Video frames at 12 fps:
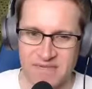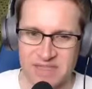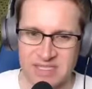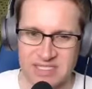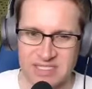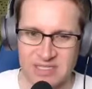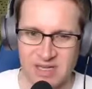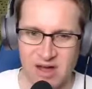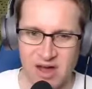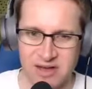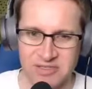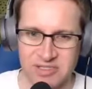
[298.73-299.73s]
this
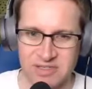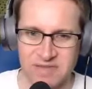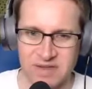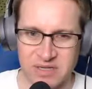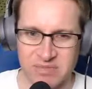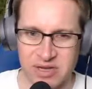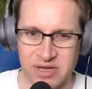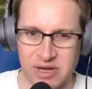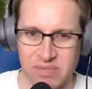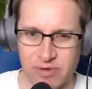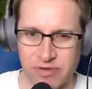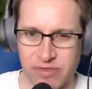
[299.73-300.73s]
condo development
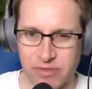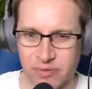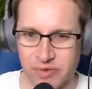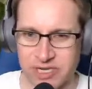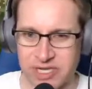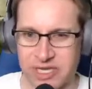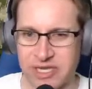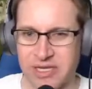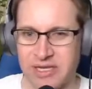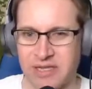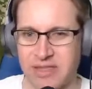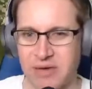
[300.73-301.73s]
number 3
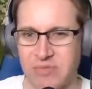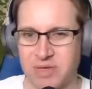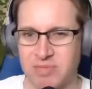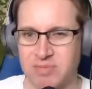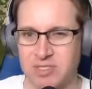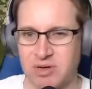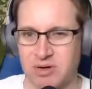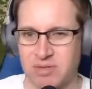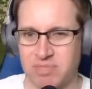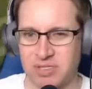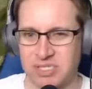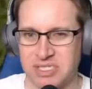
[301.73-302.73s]
that we
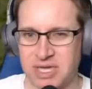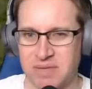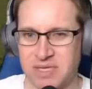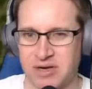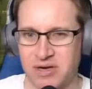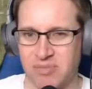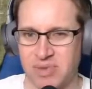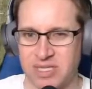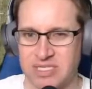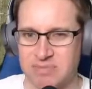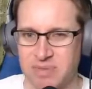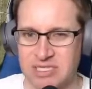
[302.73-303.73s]
started building up here, but it's been